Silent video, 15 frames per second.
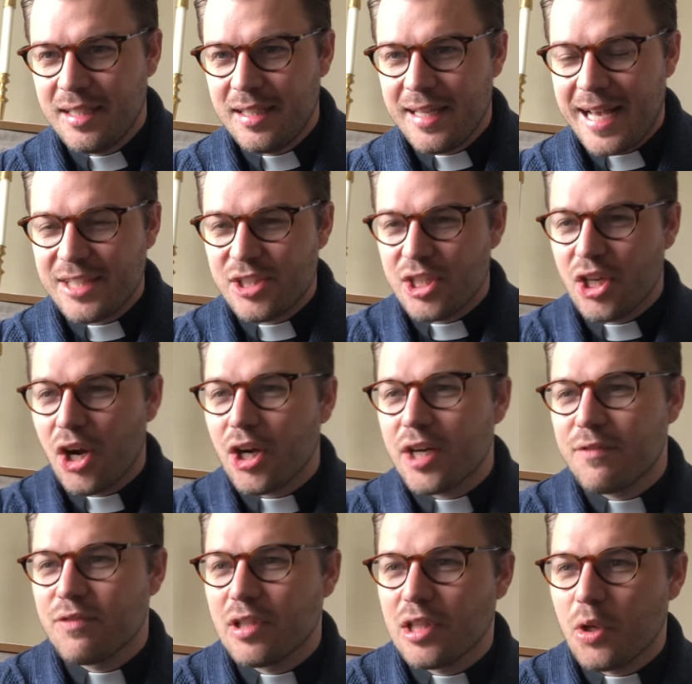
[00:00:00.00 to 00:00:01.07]
As the Ark
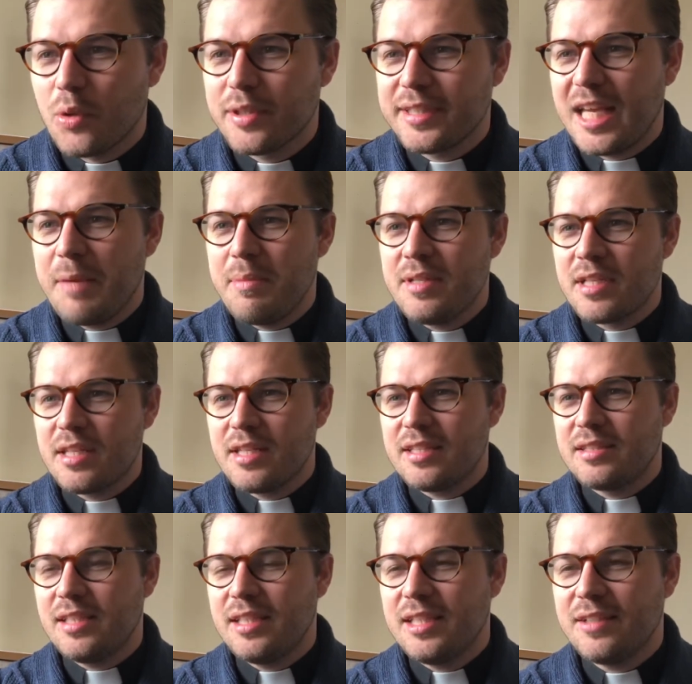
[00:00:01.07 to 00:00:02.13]
of the Lord came into the
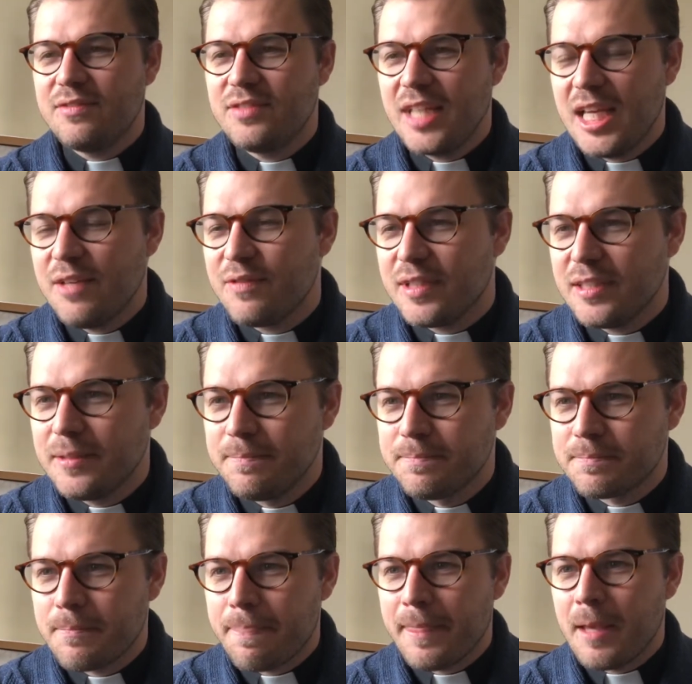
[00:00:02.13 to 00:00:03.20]
city of David,
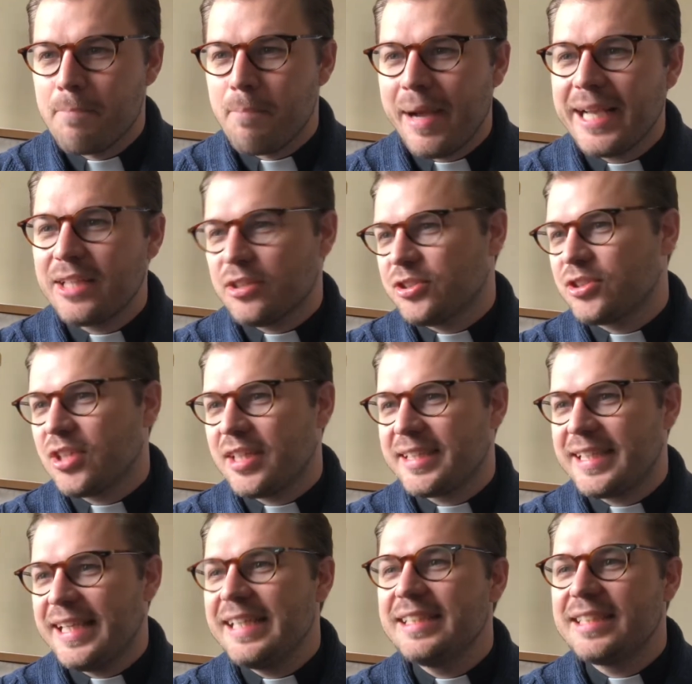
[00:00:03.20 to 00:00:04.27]
Michael saw
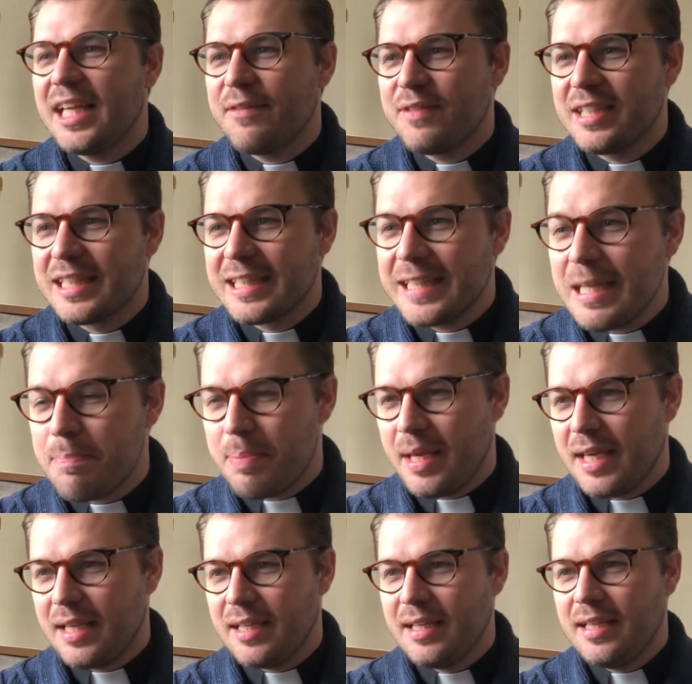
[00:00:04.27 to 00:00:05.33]
King David
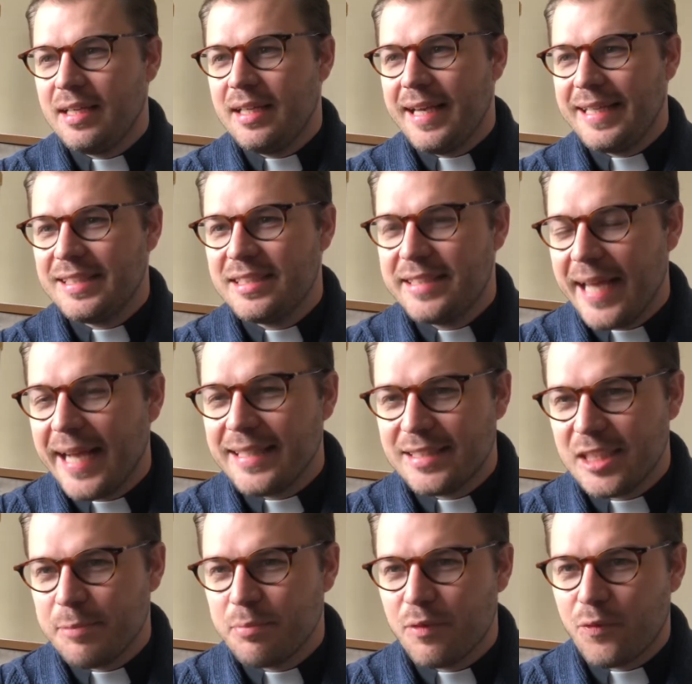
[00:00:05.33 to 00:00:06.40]
leaping and
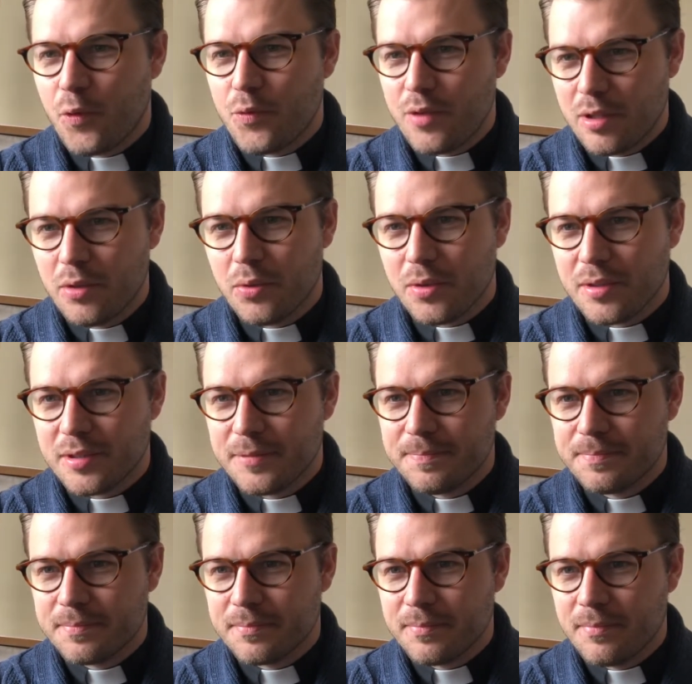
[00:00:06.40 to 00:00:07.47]
dancing before the Lord.
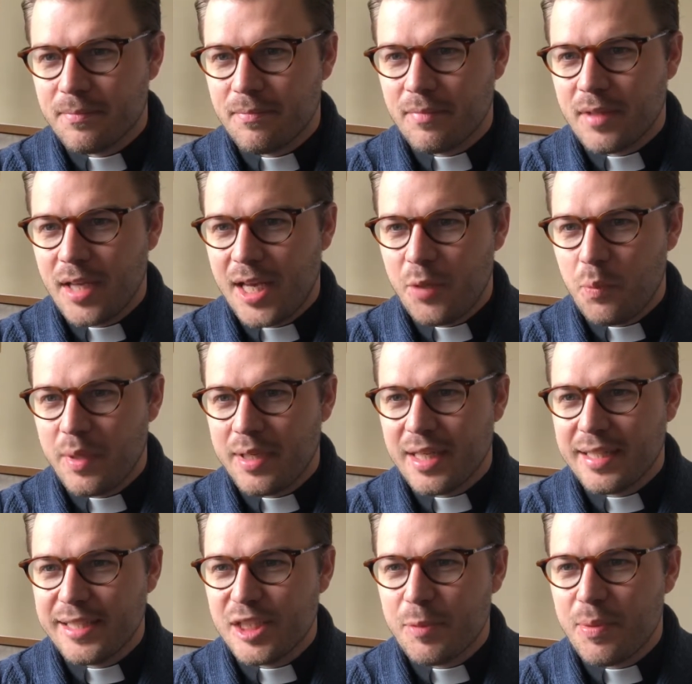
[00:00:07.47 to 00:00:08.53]
And when
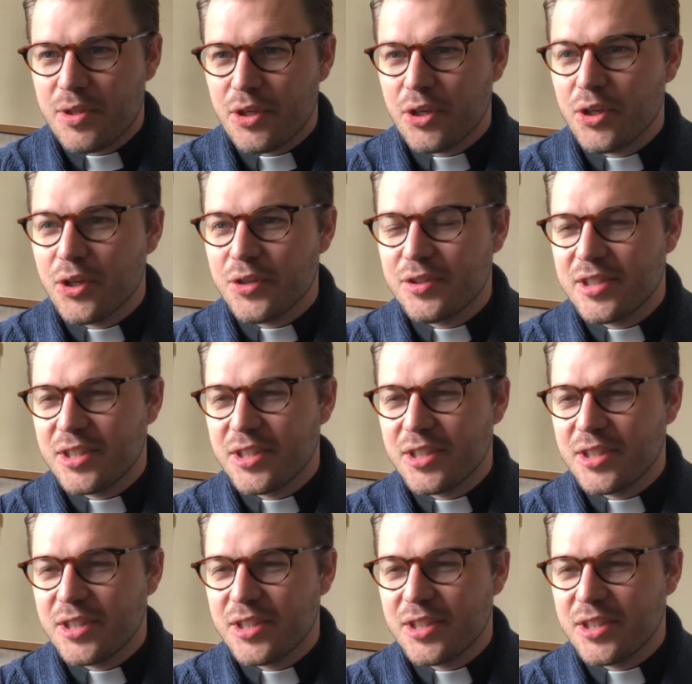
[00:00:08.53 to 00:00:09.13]
Elizabeth heard the